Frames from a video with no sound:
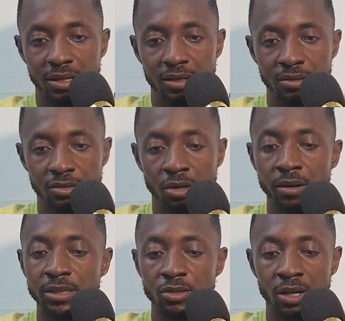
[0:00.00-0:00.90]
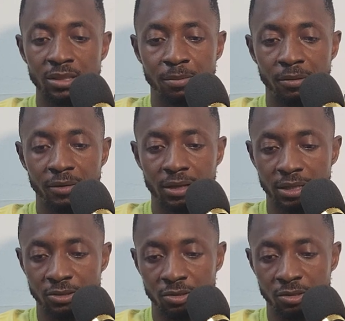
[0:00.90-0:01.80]
Sorry, it's not as perfect as
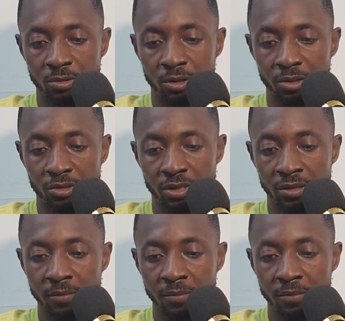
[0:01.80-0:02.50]
the other one, you see.